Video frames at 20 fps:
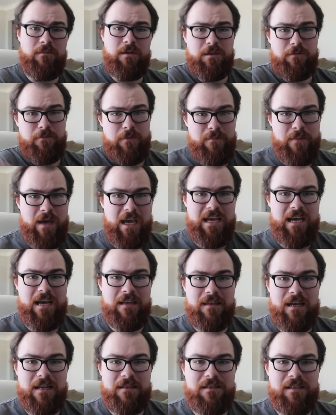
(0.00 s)
because we may
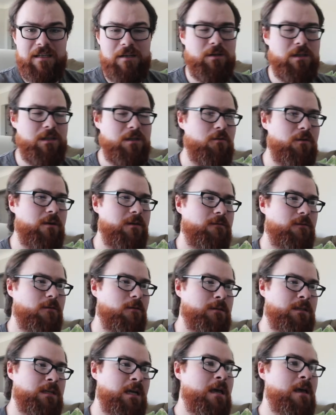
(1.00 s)
get that series coin
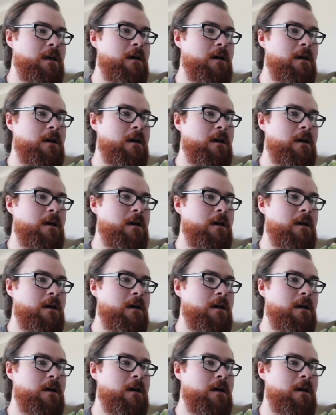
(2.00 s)
first,